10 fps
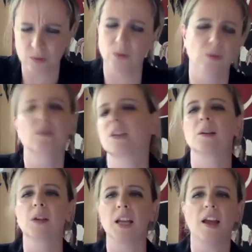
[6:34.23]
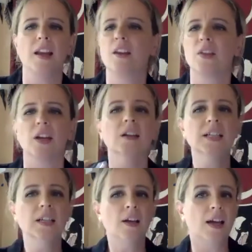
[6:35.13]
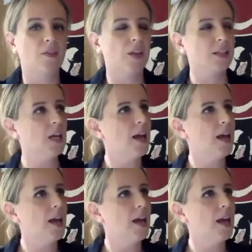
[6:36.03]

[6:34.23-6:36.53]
or you know any, any other kind of things.